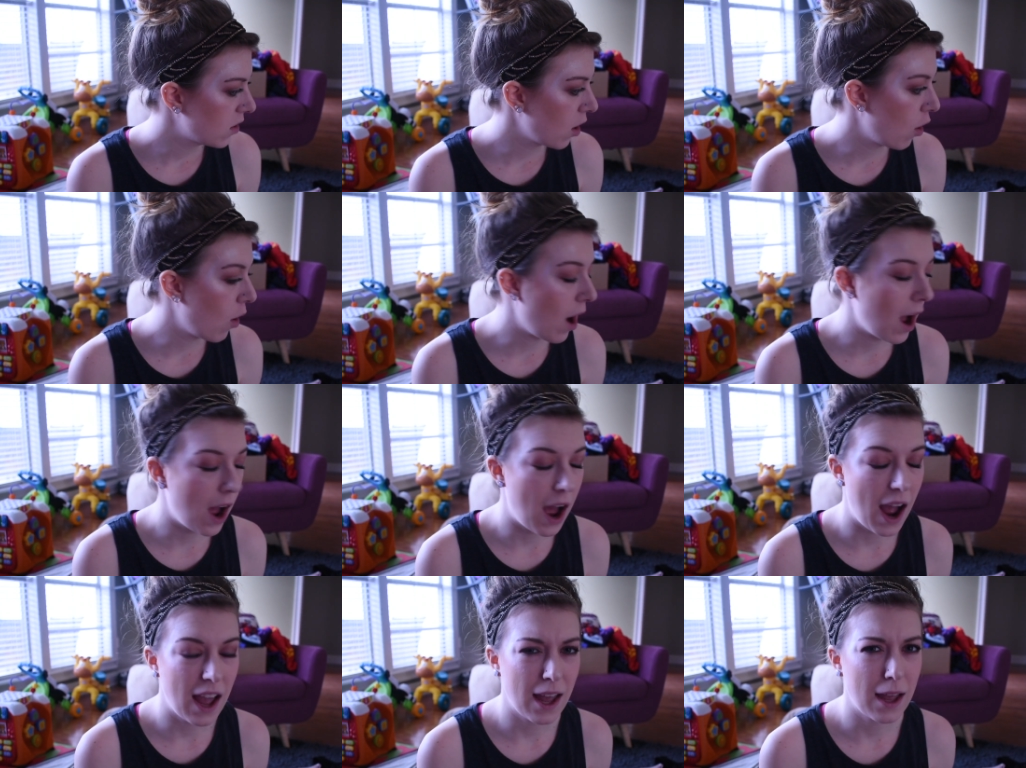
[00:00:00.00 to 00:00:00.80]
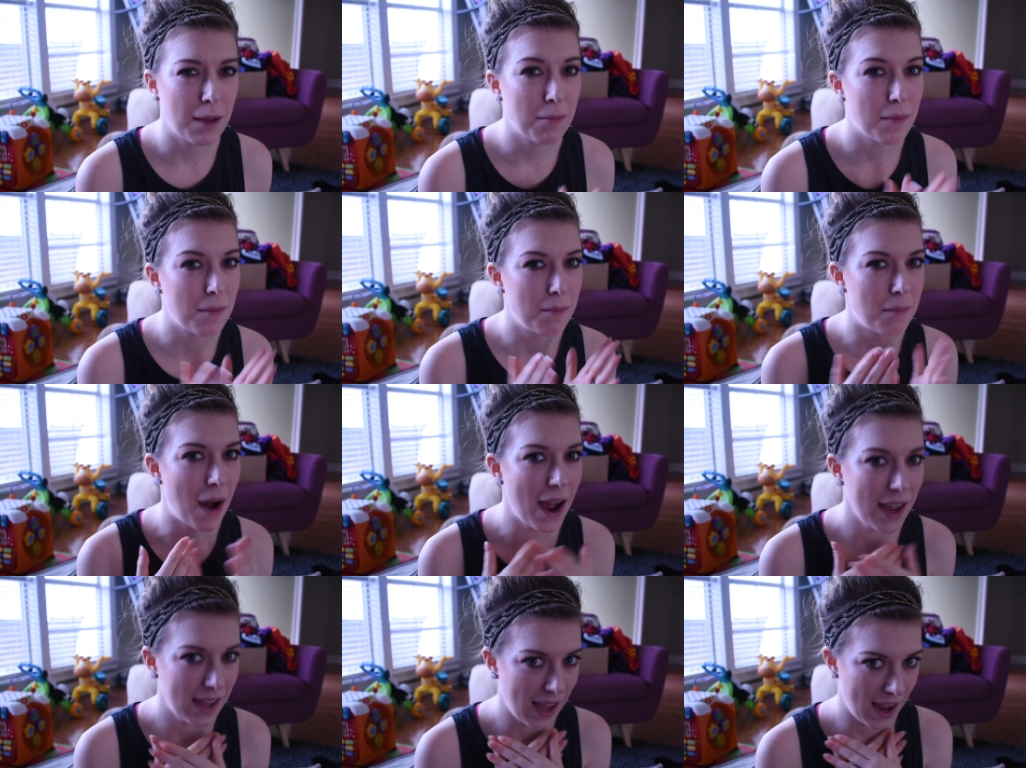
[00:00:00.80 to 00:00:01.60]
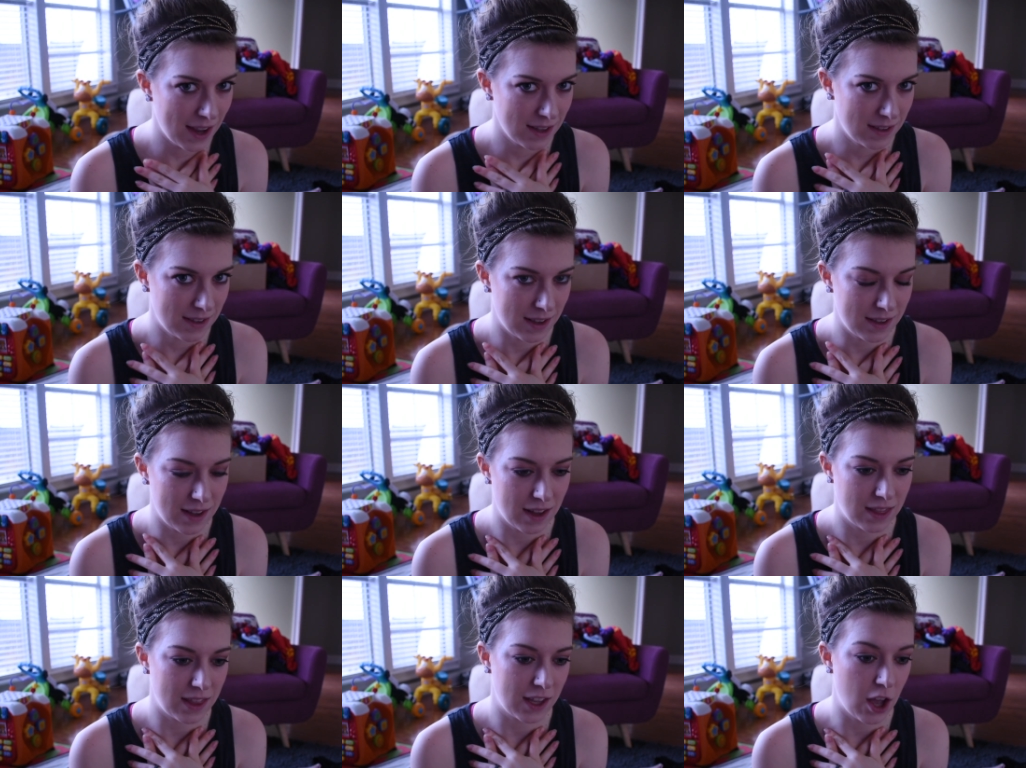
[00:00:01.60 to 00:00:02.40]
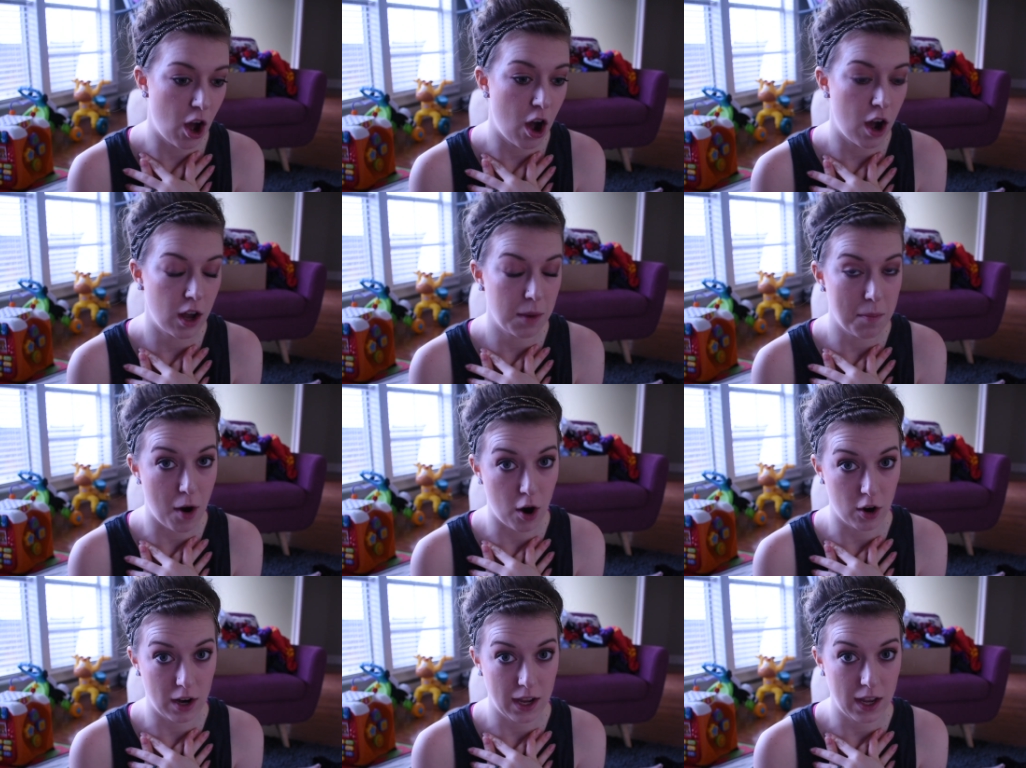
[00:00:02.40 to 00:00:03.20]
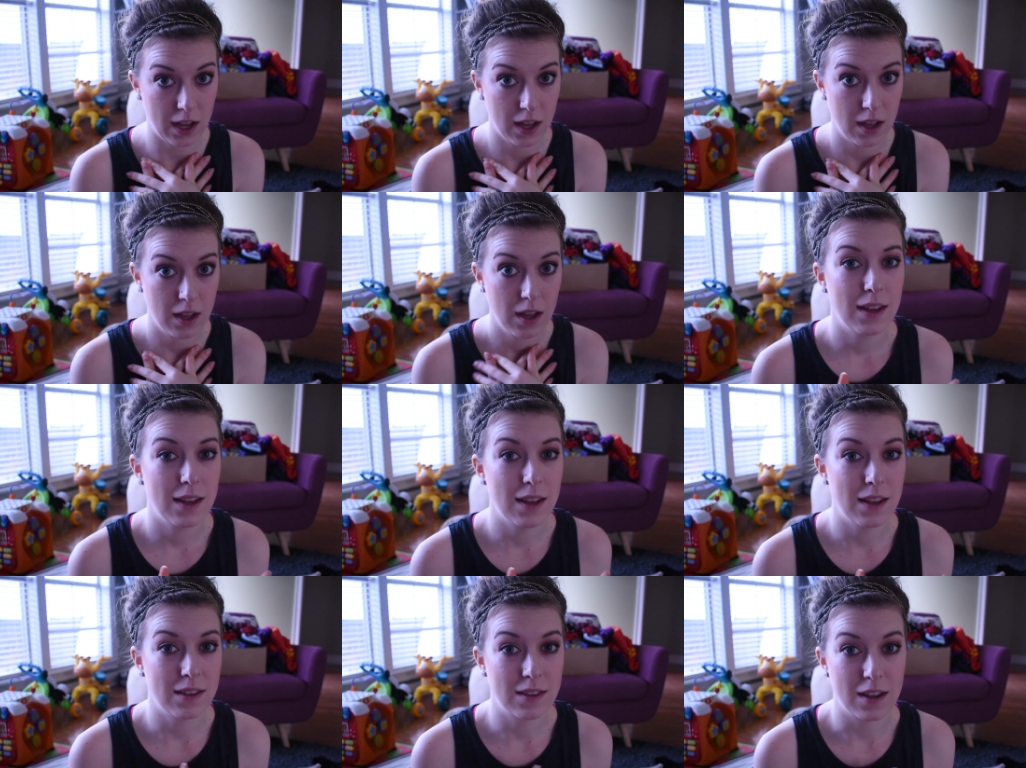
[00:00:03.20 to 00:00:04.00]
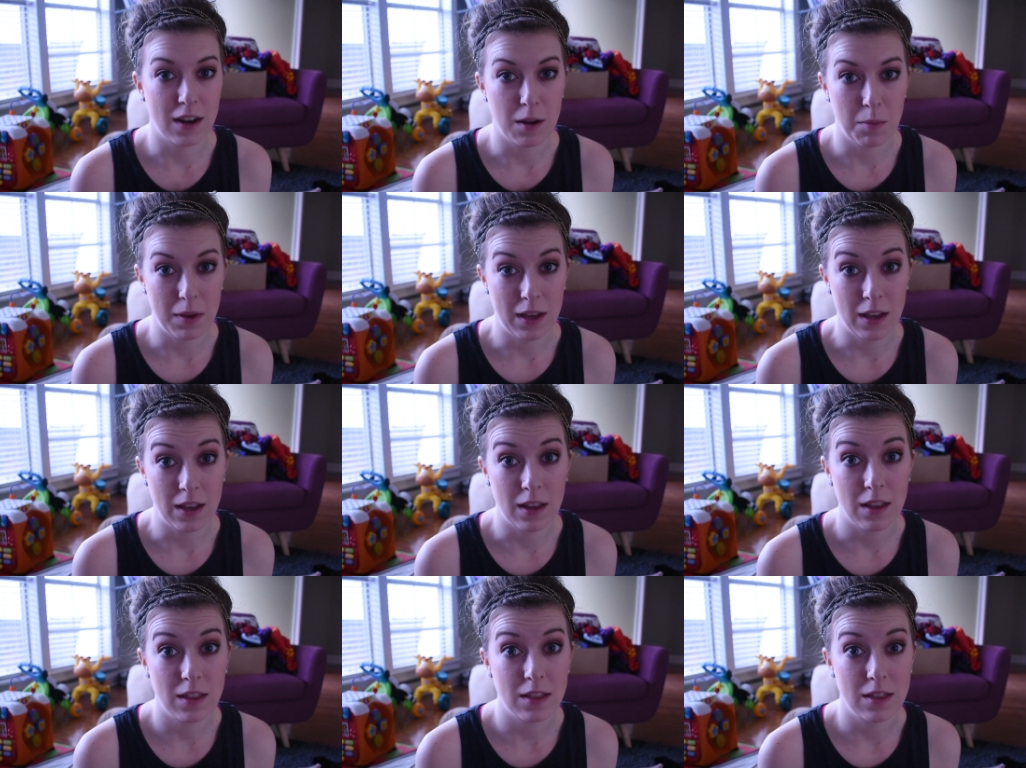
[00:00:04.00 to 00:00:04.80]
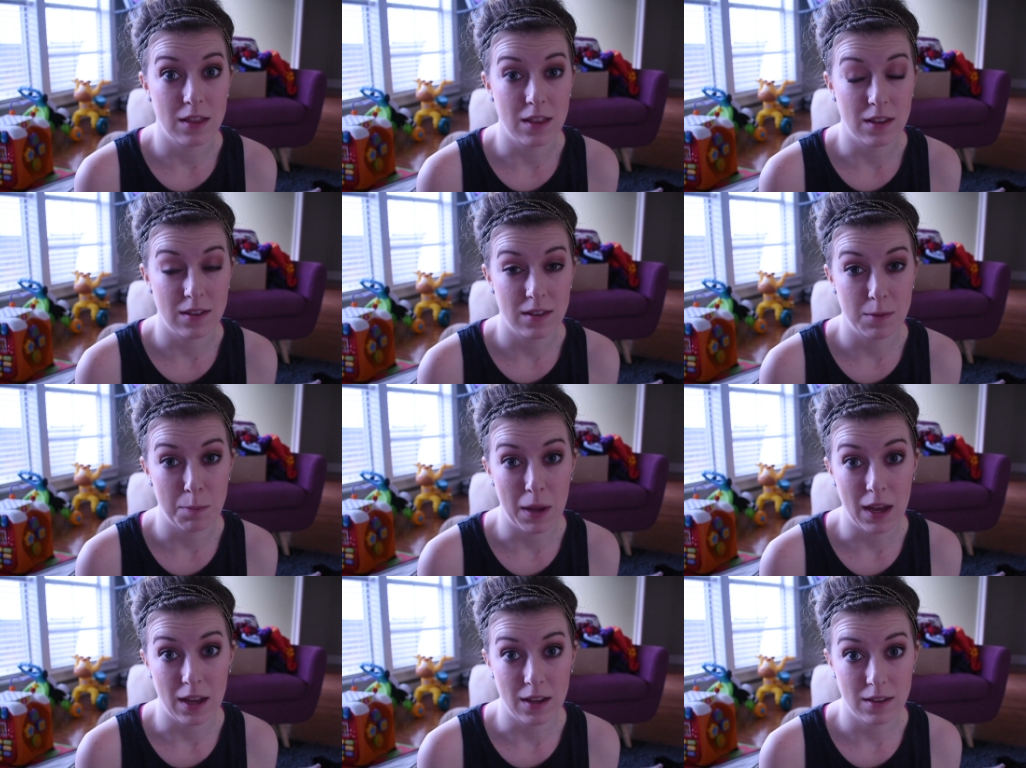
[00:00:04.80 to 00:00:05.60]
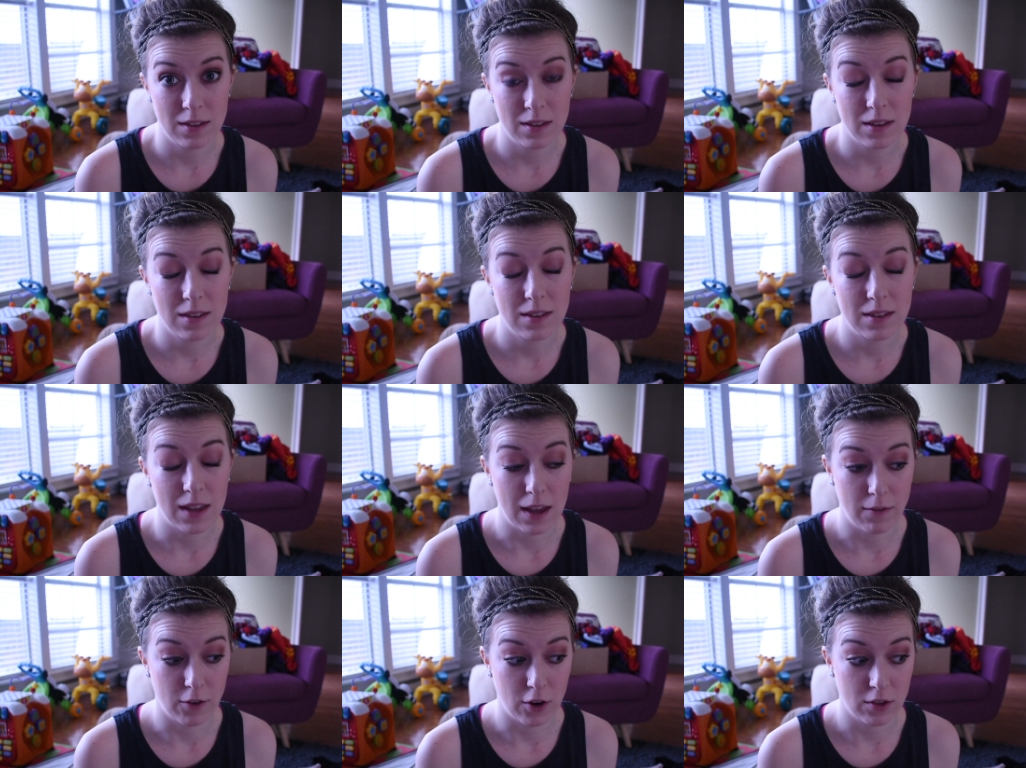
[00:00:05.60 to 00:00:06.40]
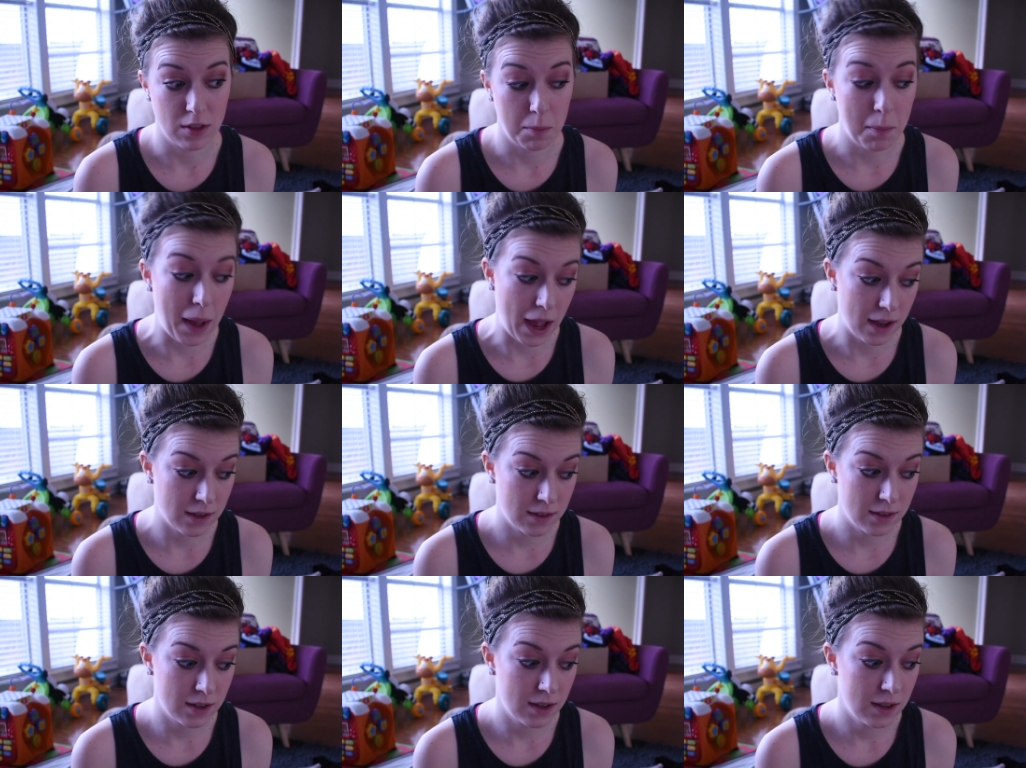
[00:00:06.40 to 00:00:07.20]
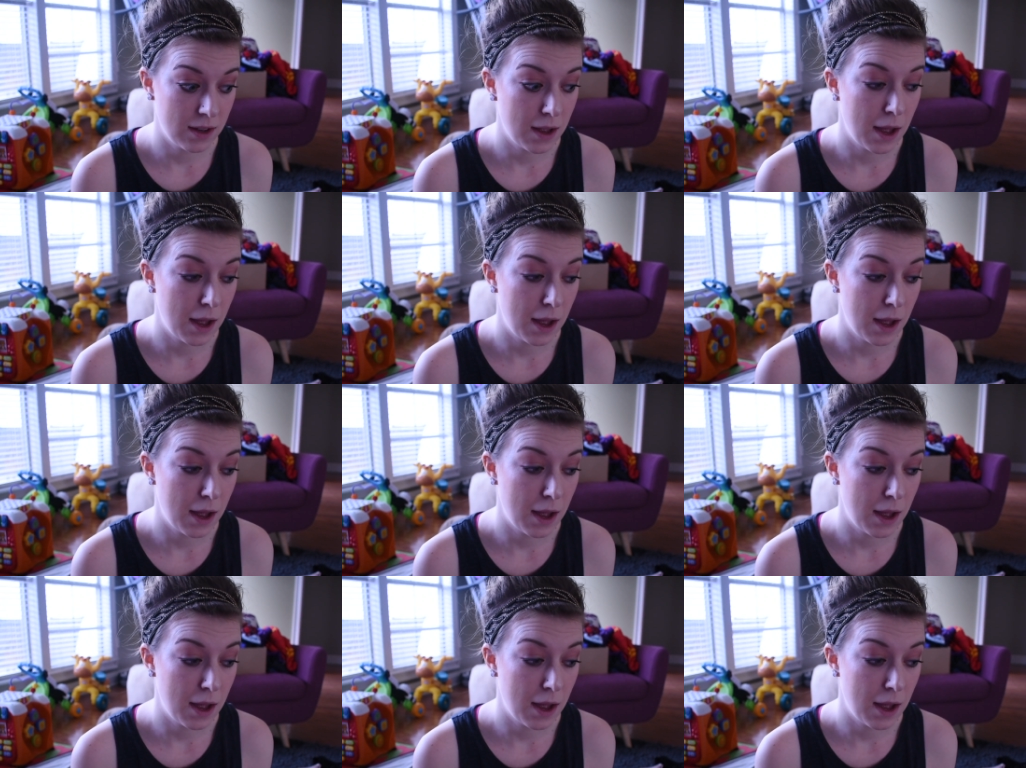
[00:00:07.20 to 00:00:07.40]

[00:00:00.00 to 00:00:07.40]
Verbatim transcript: So I, my guess is that the KonMari is gonna be the space saver the best